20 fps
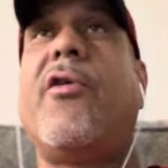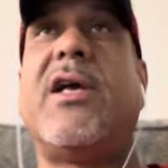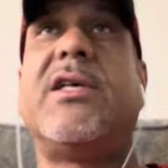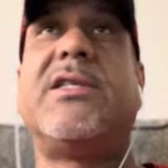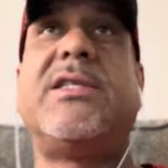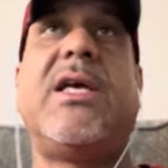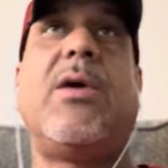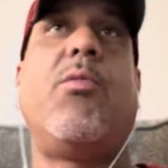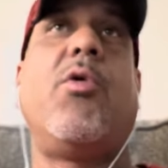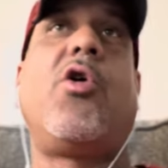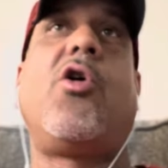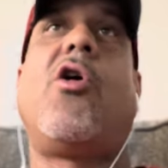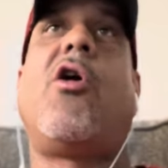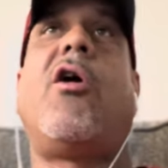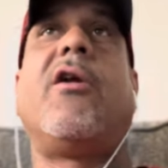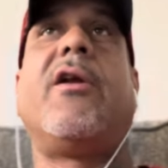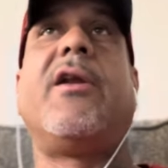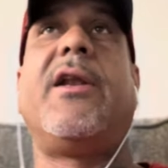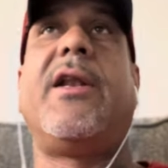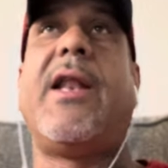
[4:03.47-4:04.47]
as they would
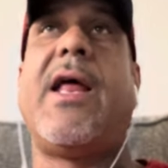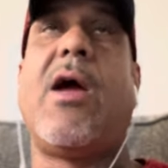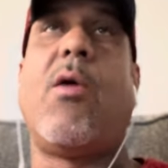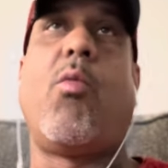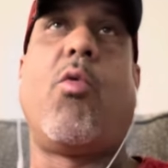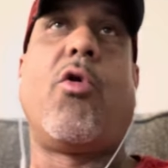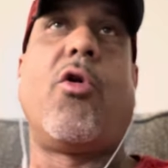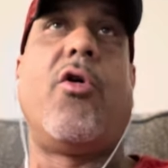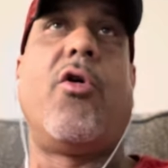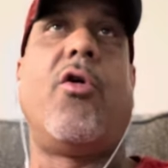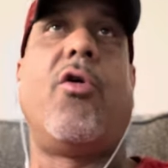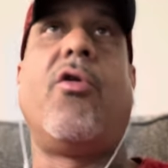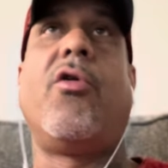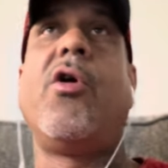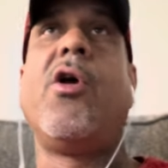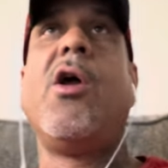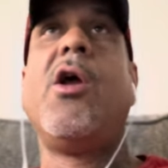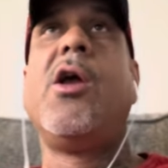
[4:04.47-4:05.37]
call it in that world,